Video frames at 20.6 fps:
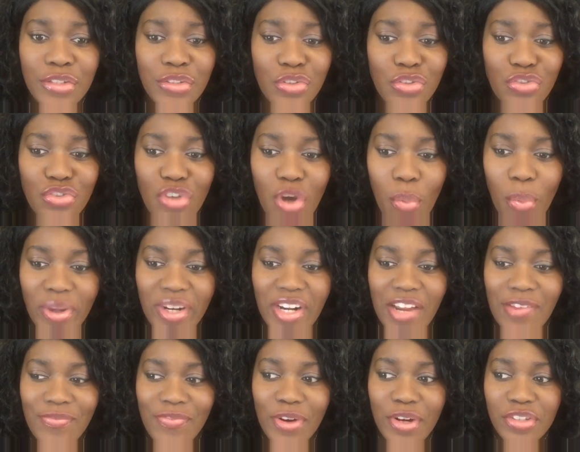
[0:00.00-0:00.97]
So when
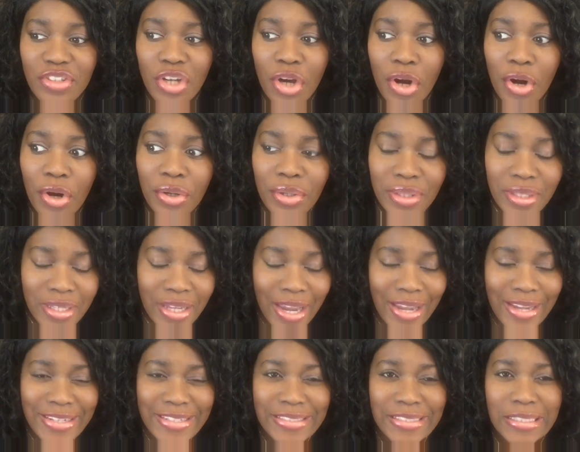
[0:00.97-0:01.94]
I first heard of the
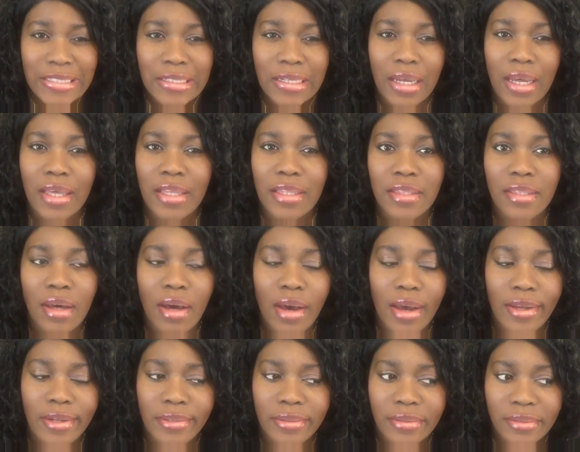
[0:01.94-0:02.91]
idea, I
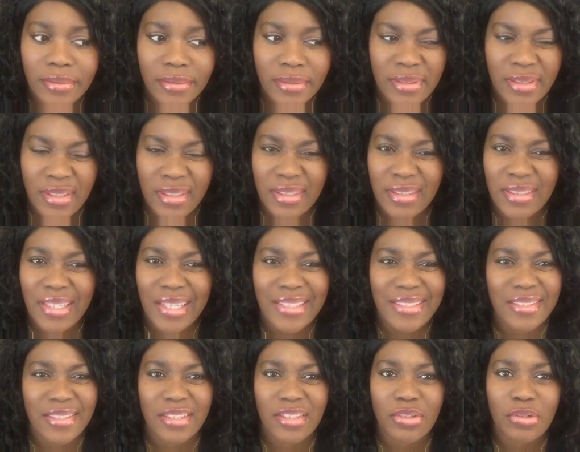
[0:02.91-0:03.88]
thought,
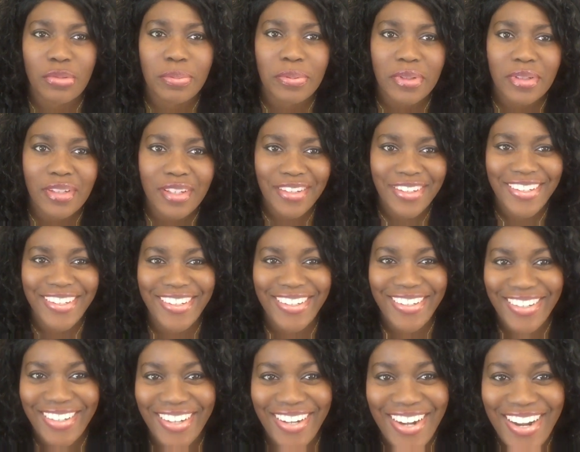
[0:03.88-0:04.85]
that's stupid.
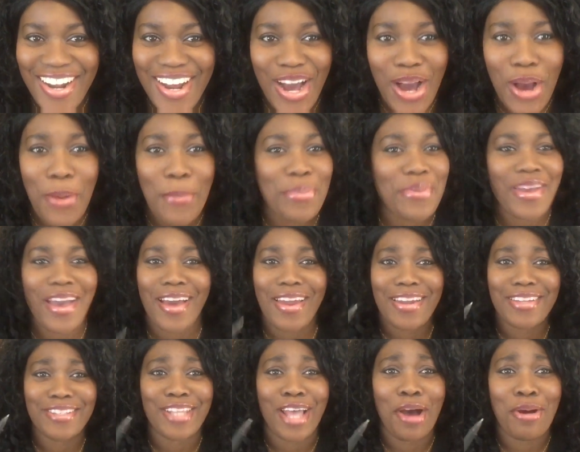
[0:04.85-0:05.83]
I'm going to be
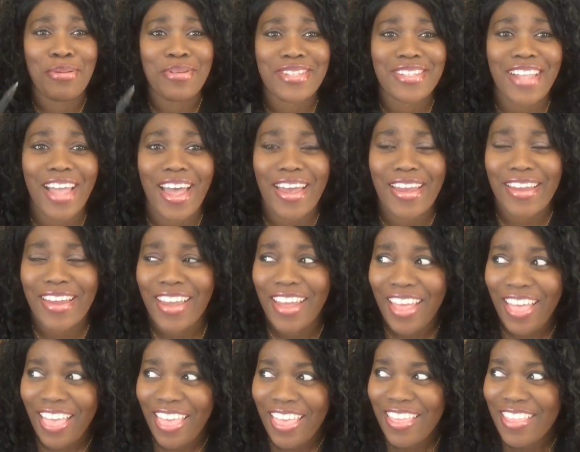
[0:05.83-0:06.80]
honest, I was like,
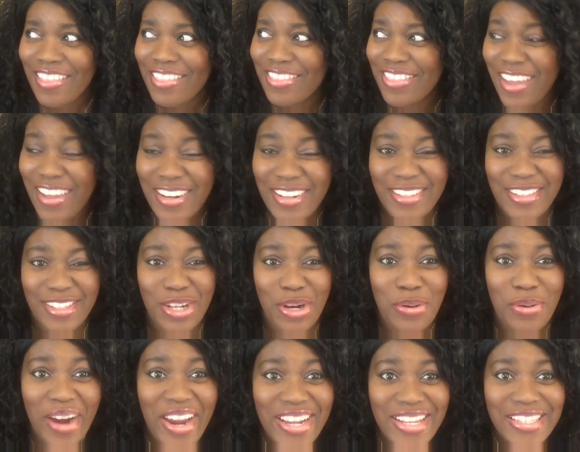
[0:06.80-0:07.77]
that is
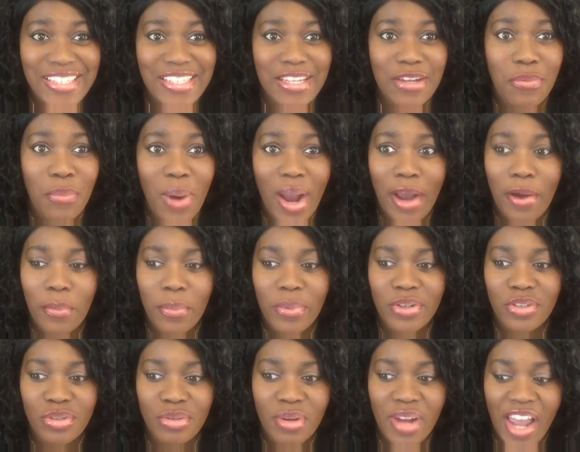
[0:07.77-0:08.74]
crazy. Why
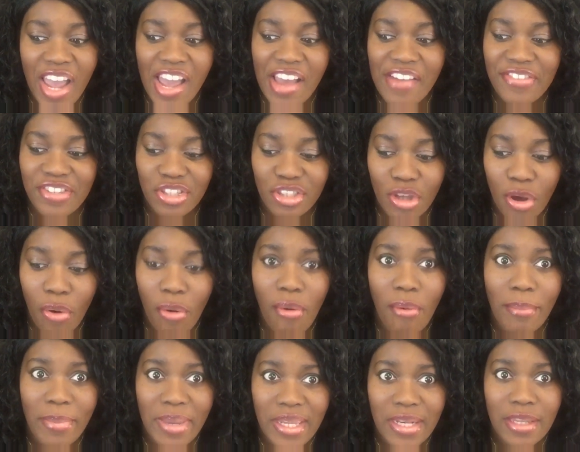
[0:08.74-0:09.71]
would you have
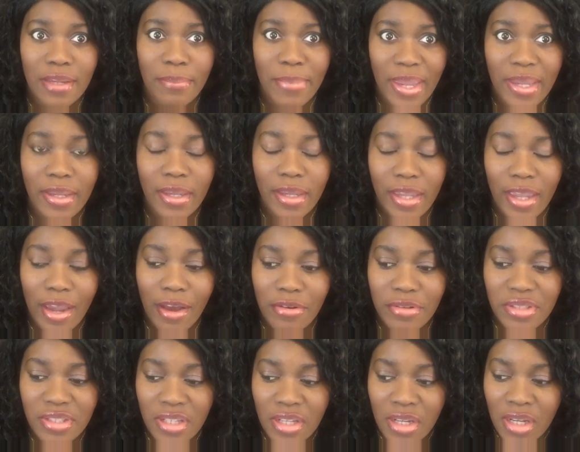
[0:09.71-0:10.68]
so many bank
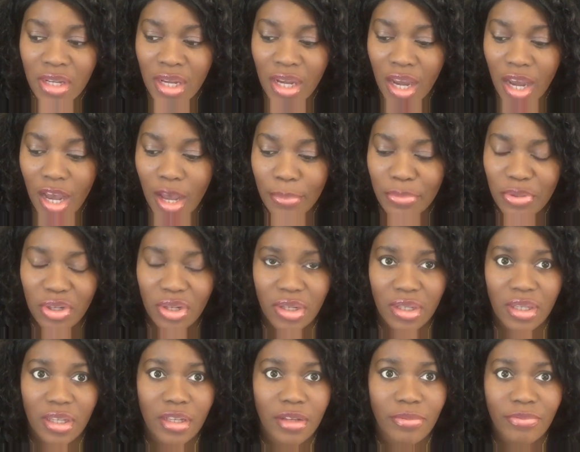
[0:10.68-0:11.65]
accounts? You're going to
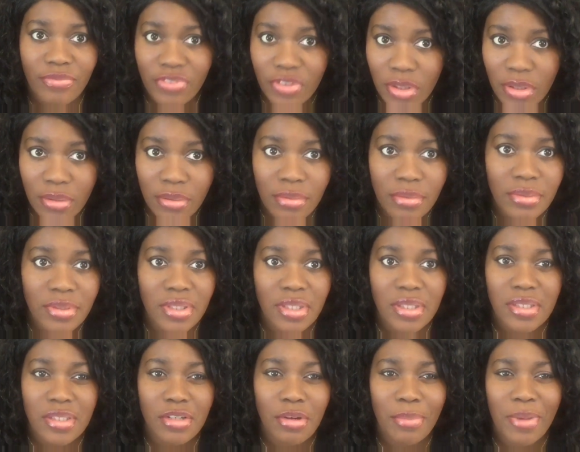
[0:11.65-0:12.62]
get confused.
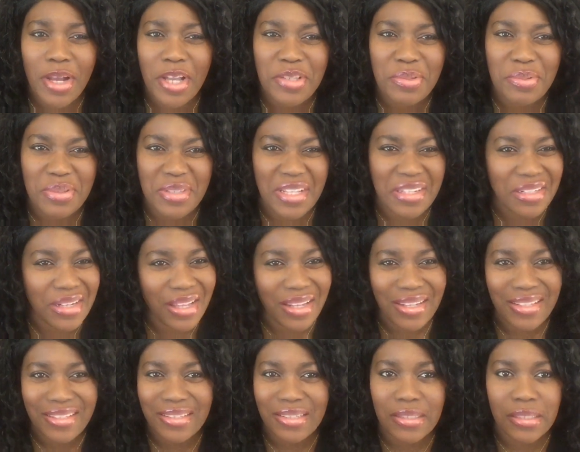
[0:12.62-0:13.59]
And so my husband was like, no,
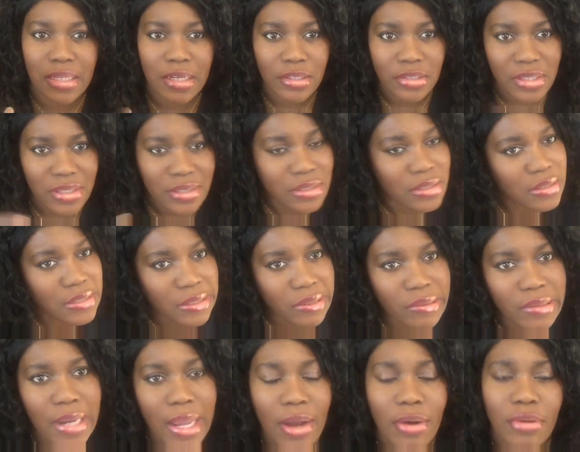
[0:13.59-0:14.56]
let's just hear it
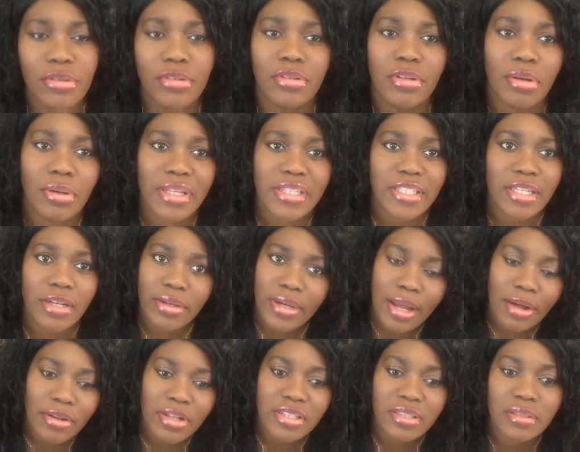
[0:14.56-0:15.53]
out. Let's hear it
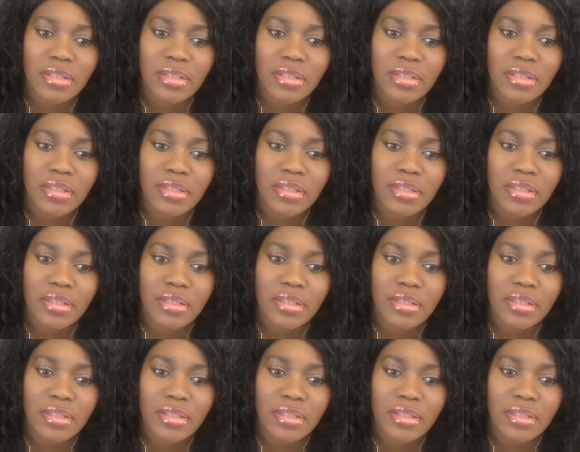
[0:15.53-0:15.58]
out.